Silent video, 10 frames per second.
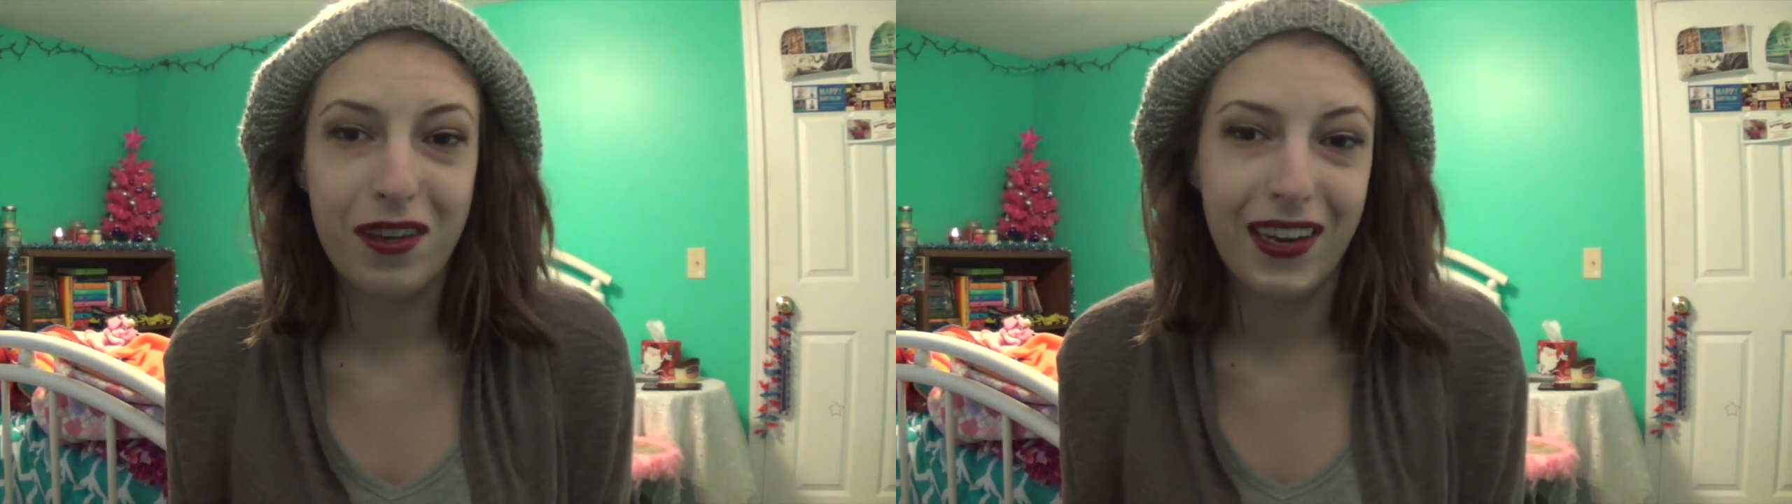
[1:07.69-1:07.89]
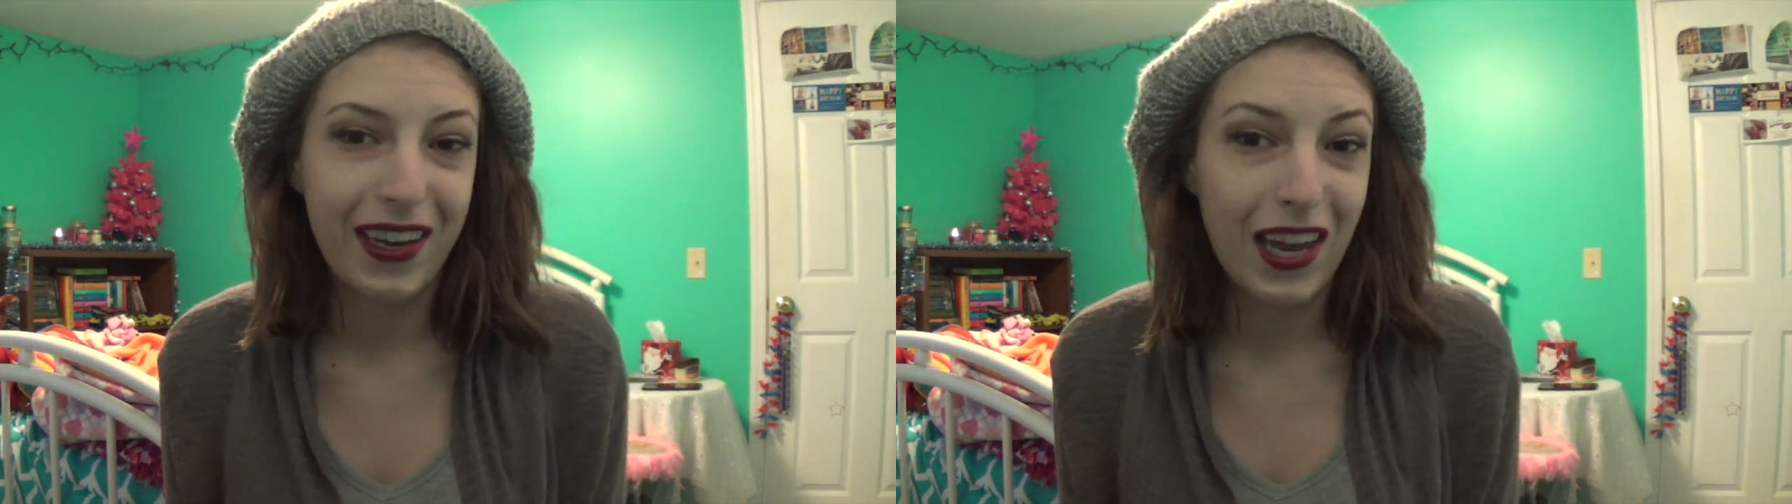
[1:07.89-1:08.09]

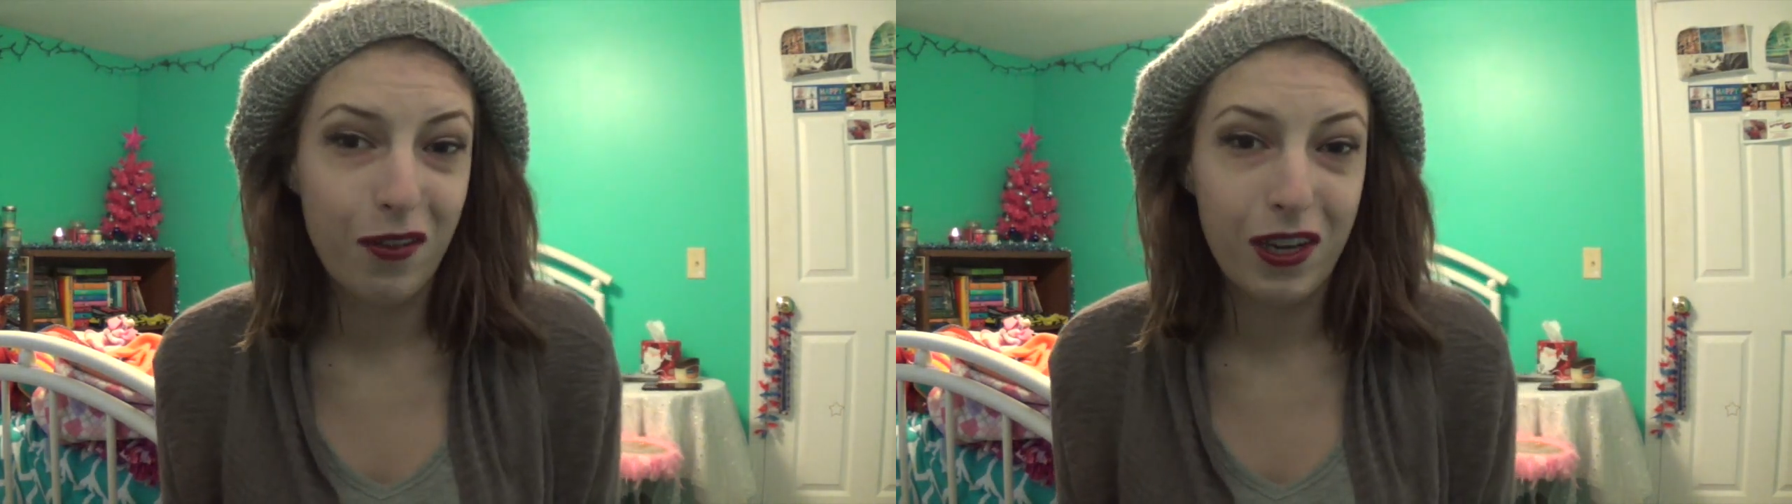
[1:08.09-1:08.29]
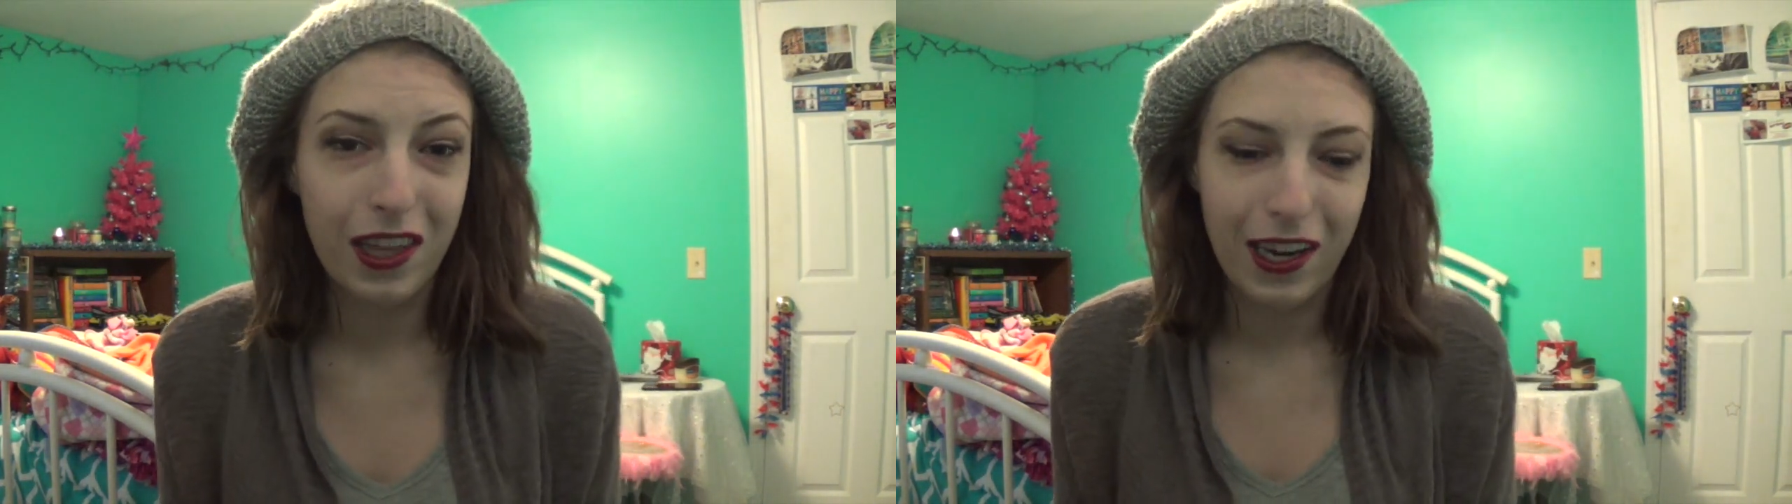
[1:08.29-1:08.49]
taken
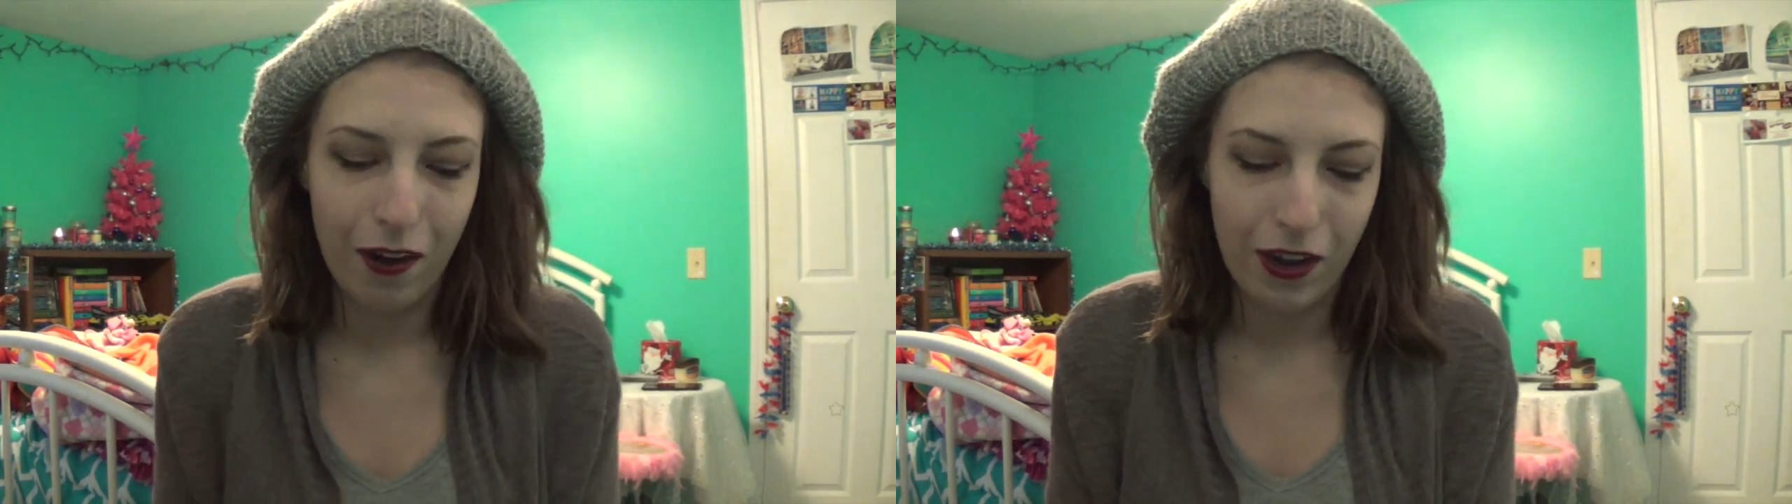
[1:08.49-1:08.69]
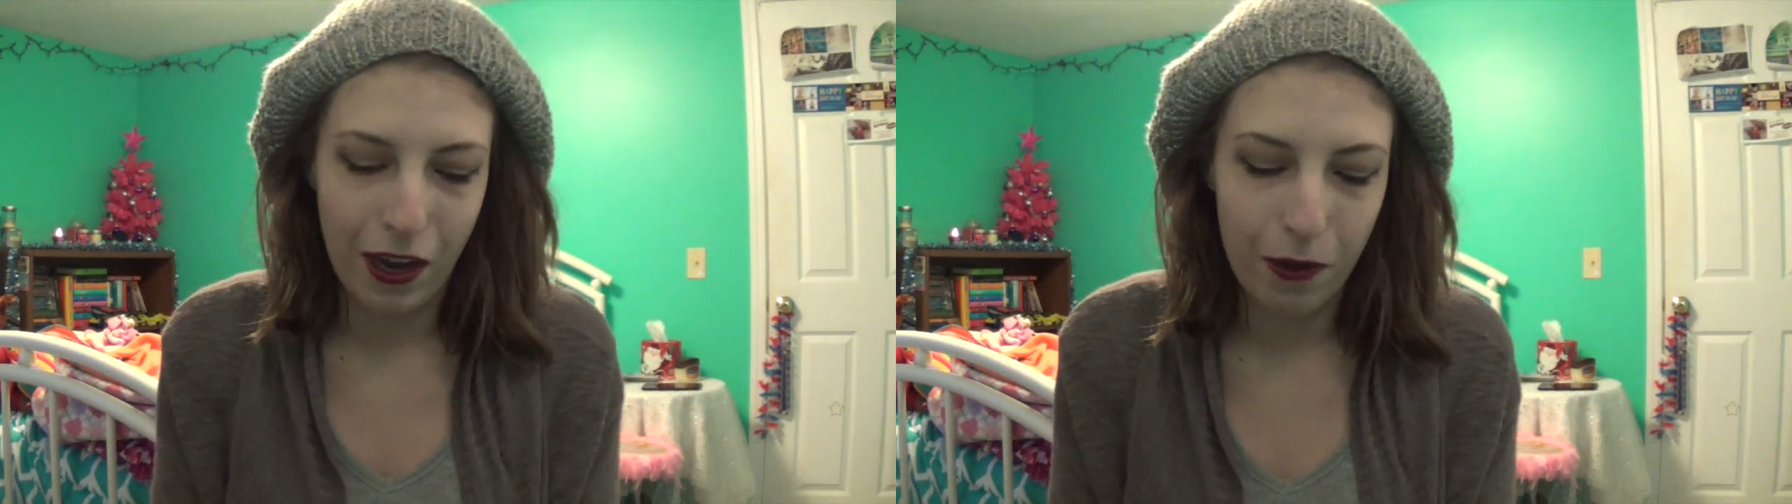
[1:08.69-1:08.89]
everything
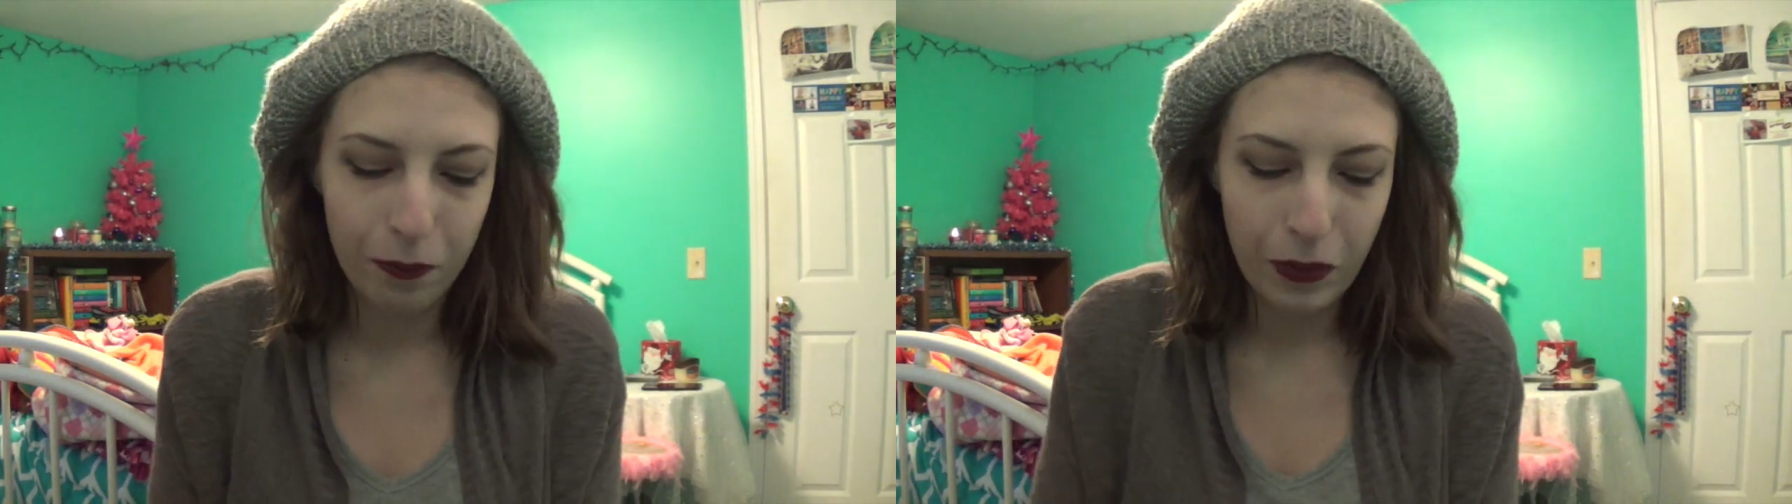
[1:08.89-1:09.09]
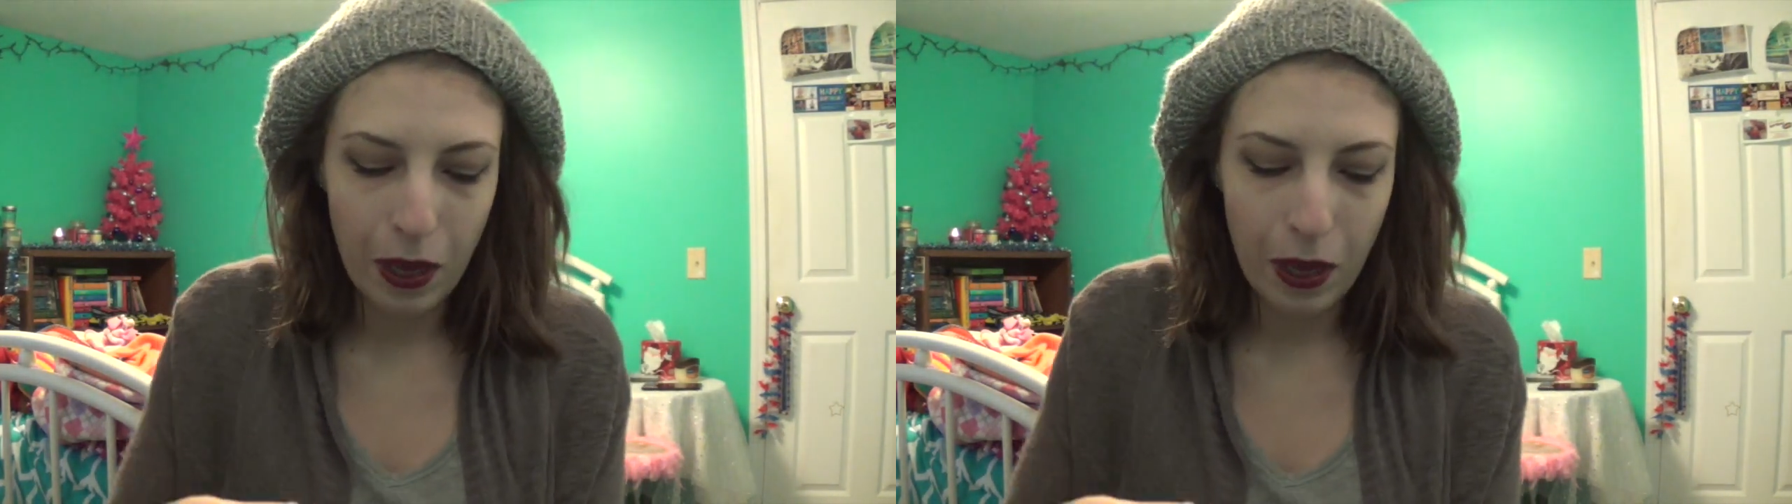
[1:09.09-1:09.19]
out now.